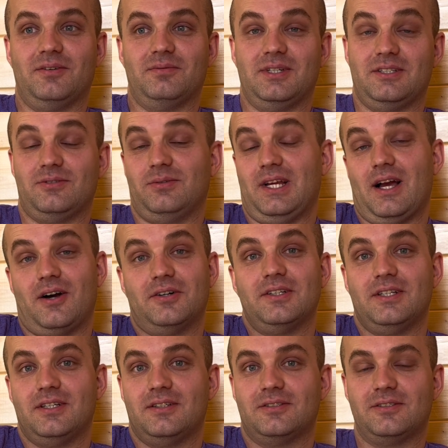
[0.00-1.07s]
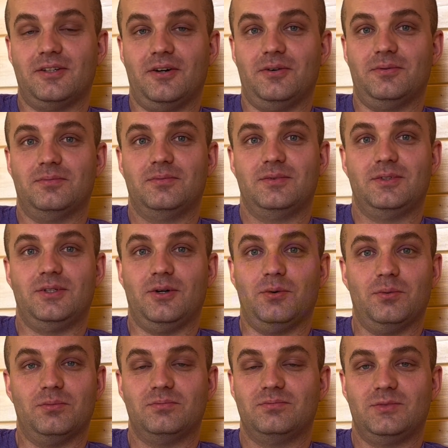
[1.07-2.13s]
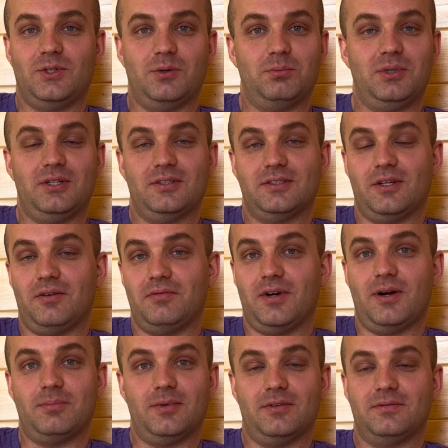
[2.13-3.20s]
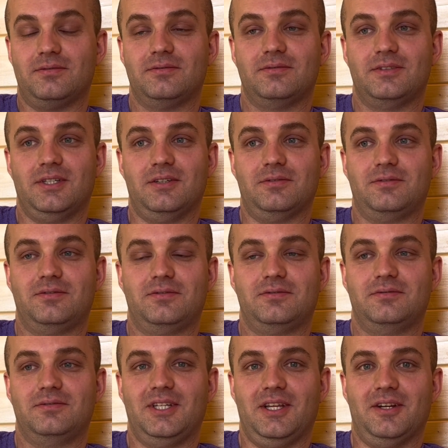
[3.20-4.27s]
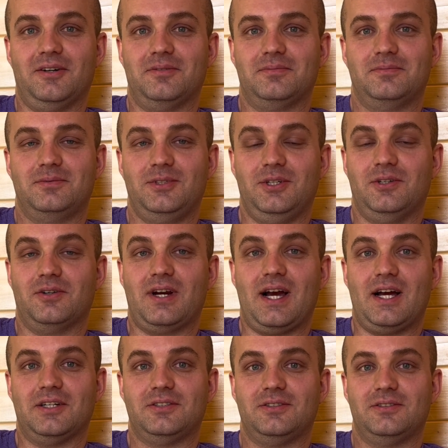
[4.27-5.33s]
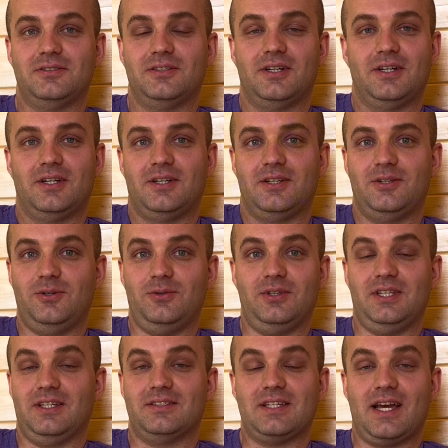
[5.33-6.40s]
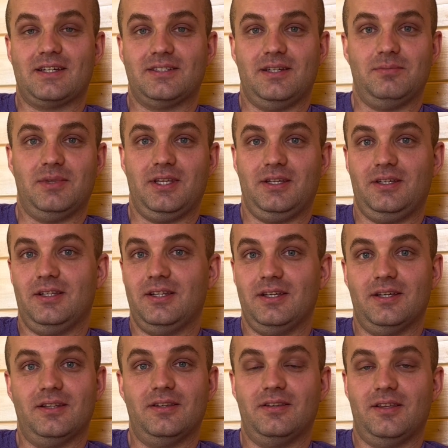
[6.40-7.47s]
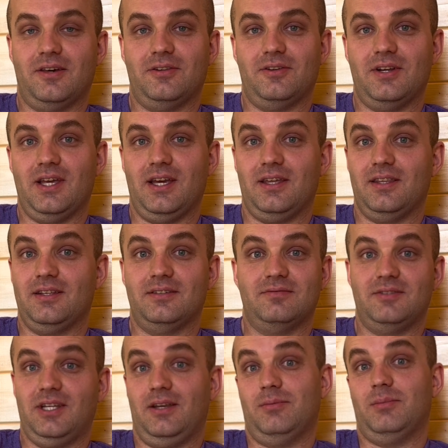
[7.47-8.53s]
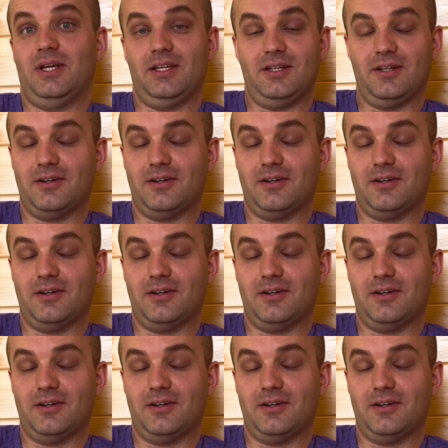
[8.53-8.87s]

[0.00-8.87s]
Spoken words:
it's reality. So don't beat yourself up if, you crash doing the exact same thing you did the other day that didn't make you